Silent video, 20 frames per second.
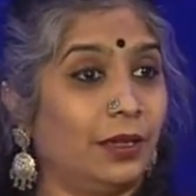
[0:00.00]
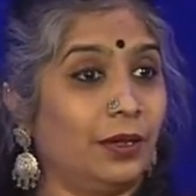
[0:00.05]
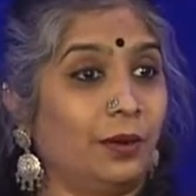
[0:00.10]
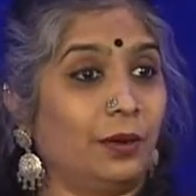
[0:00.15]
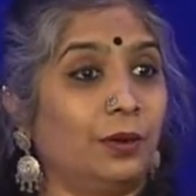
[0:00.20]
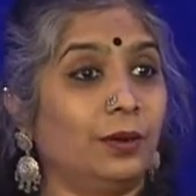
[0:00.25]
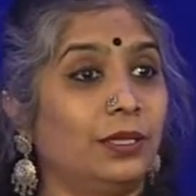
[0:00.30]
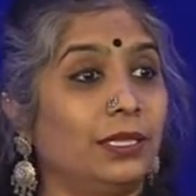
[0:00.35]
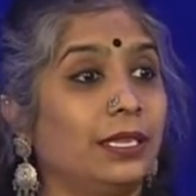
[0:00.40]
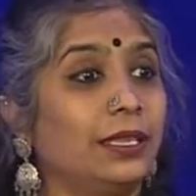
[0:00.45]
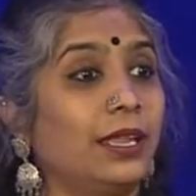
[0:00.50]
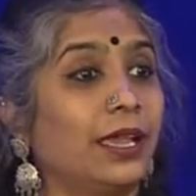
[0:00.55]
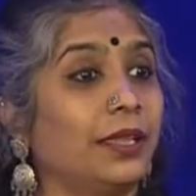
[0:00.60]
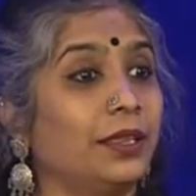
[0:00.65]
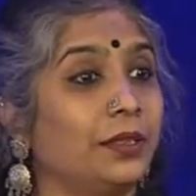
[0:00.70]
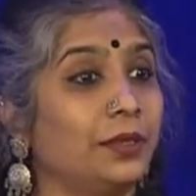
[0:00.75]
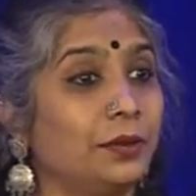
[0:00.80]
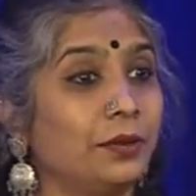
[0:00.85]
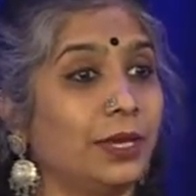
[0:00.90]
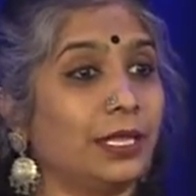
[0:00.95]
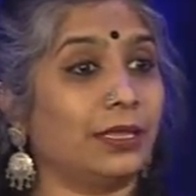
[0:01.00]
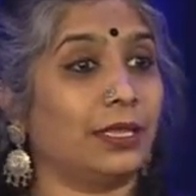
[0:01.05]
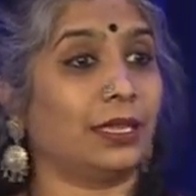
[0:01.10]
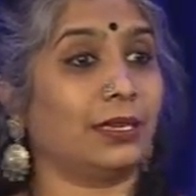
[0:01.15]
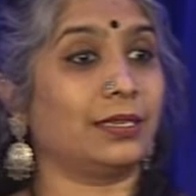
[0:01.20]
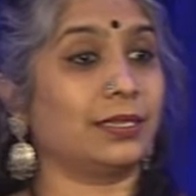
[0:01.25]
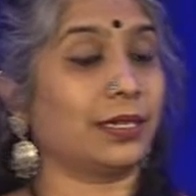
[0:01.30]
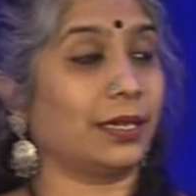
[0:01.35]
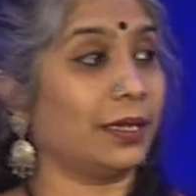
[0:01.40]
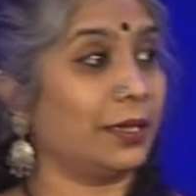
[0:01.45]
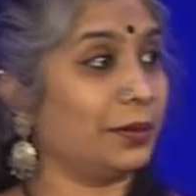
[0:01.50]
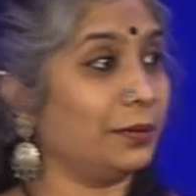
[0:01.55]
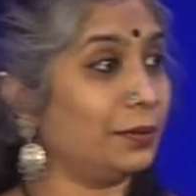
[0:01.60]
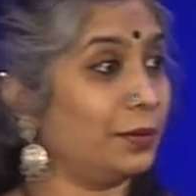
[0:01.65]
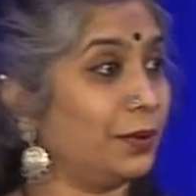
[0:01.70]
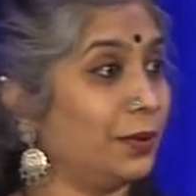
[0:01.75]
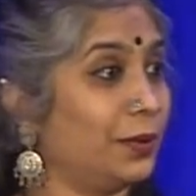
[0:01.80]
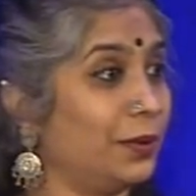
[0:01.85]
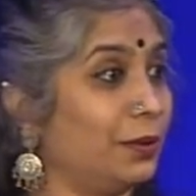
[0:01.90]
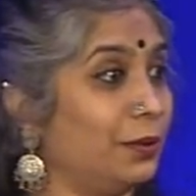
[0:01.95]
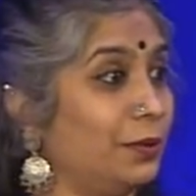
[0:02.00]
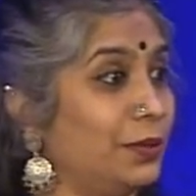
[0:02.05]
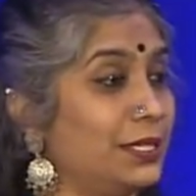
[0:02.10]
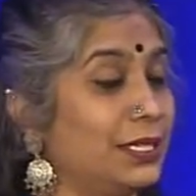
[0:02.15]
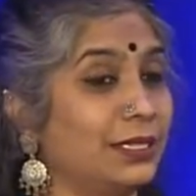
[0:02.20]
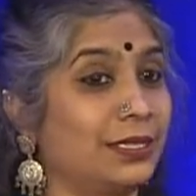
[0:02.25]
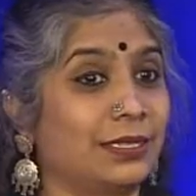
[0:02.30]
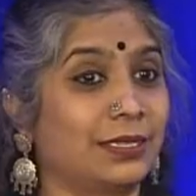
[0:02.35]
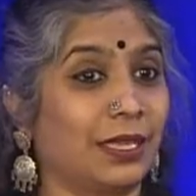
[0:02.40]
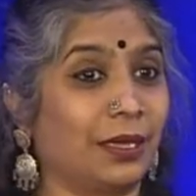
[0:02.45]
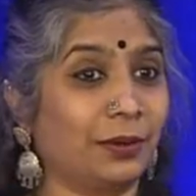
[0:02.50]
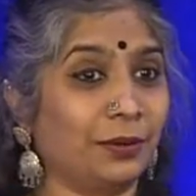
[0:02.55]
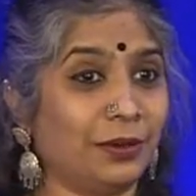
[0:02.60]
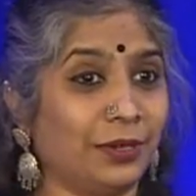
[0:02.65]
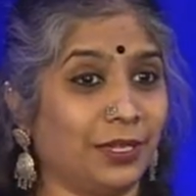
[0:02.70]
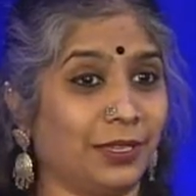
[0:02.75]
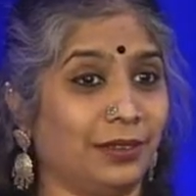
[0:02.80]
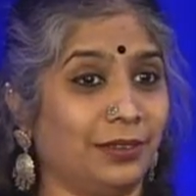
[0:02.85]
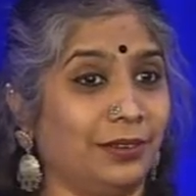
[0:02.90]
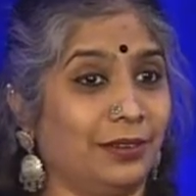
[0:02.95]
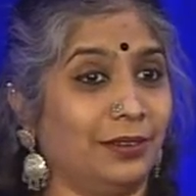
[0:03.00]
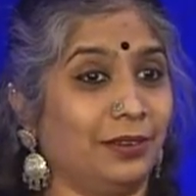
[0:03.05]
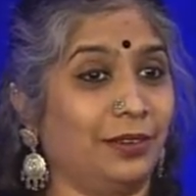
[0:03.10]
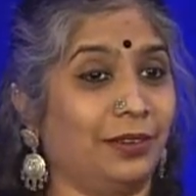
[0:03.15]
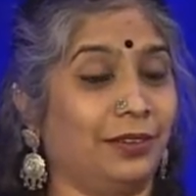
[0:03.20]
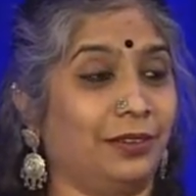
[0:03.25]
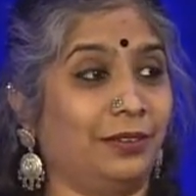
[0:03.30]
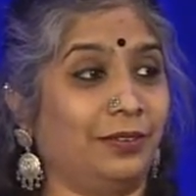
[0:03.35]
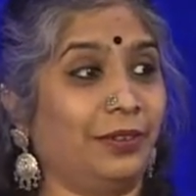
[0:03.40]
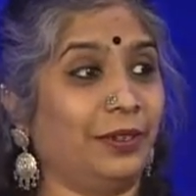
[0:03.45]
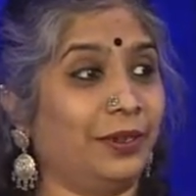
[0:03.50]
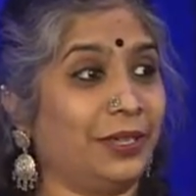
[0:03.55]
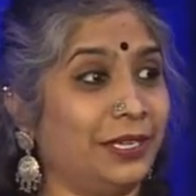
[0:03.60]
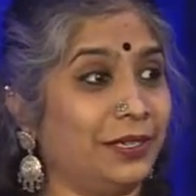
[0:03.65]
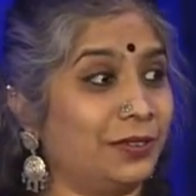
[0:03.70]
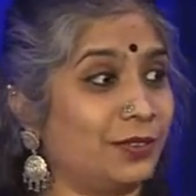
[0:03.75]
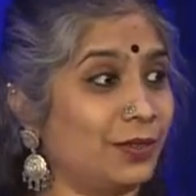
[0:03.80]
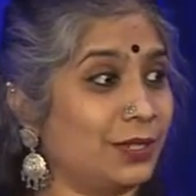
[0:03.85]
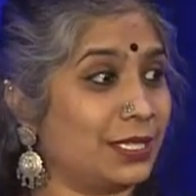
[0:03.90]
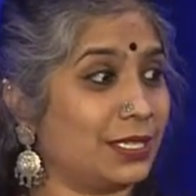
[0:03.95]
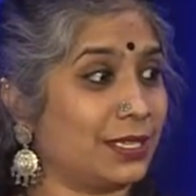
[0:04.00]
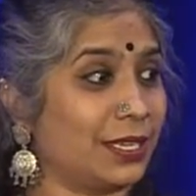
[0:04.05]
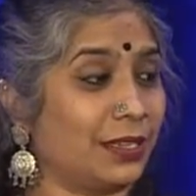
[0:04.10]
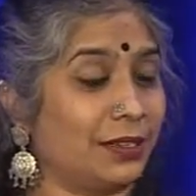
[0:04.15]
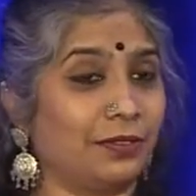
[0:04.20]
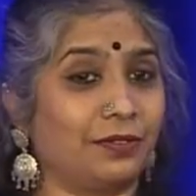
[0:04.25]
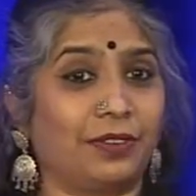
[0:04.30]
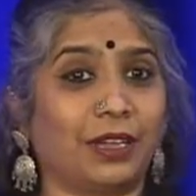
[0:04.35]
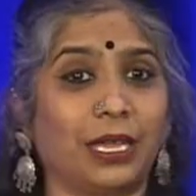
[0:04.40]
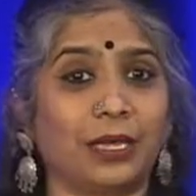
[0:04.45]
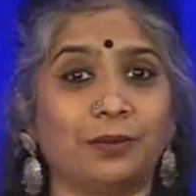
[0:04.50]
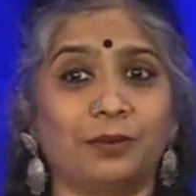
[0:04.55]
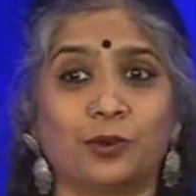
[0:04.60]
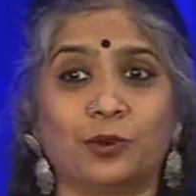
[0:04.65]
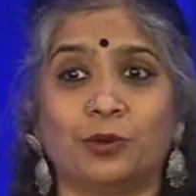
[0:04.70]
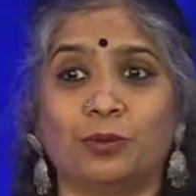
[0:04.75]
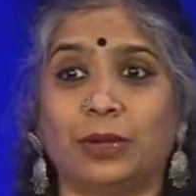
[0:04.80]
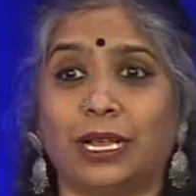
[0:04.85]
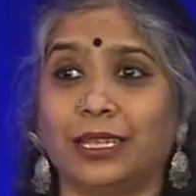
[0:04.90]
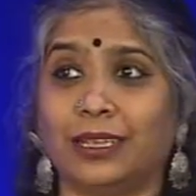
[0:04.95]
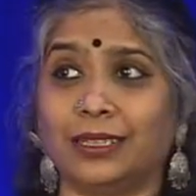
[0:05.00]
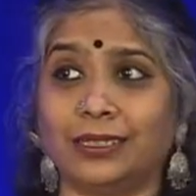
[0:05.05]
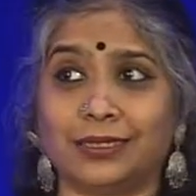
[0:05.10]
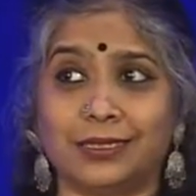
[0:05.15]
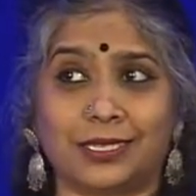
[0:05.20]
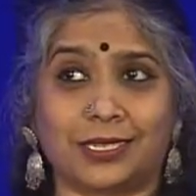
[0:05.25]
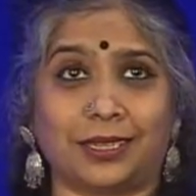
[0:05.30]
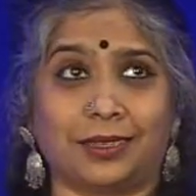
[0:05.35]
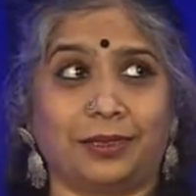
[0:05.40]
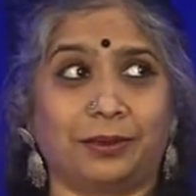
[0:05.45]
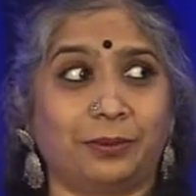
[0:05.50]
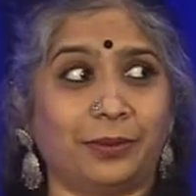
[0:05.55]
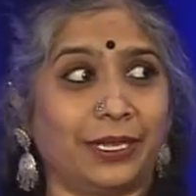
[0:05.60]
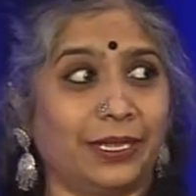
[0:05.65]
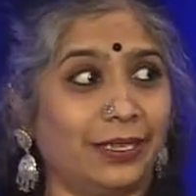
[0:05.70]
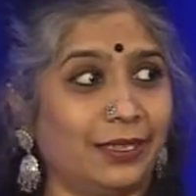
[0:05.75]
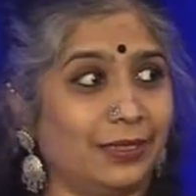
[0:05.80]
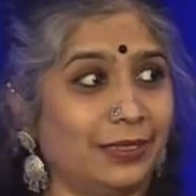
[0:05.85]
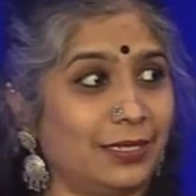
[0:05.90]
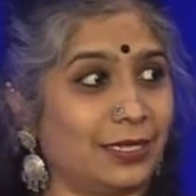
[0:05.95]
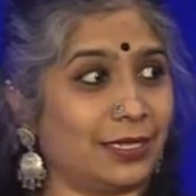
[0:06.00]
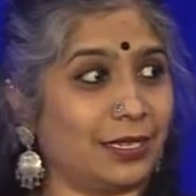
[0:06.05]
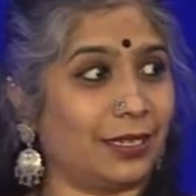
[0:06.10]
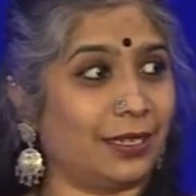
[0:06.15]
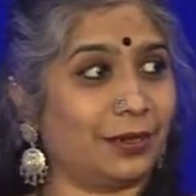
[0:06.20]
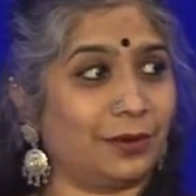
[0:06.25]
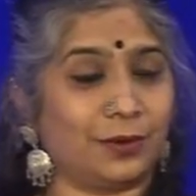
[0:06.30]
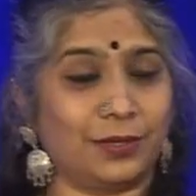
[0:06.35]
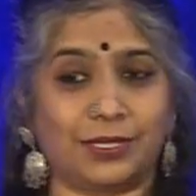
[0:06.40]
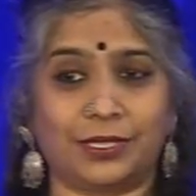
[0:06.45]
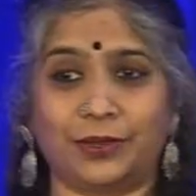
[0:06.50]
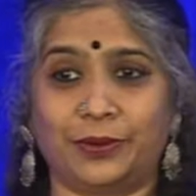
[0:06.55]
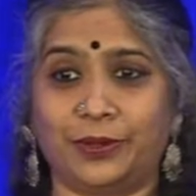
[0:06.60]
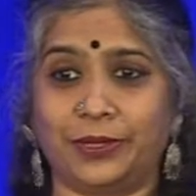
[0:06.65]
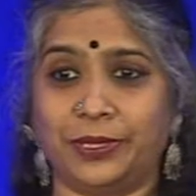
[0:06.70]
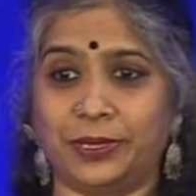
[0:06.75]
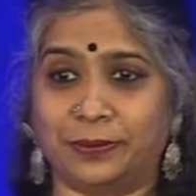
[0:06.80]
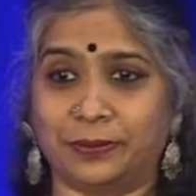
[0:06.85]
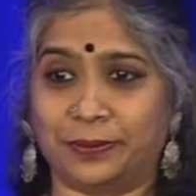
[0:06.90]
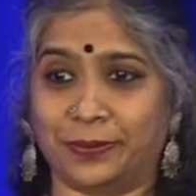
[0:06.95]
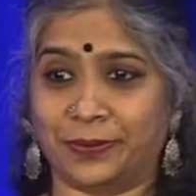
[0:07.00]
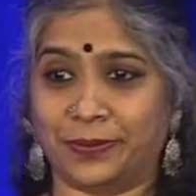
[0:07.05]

All that I knew at that time was it sounded very interesting. Fibromyalgia, myalgia, it was a rhythm.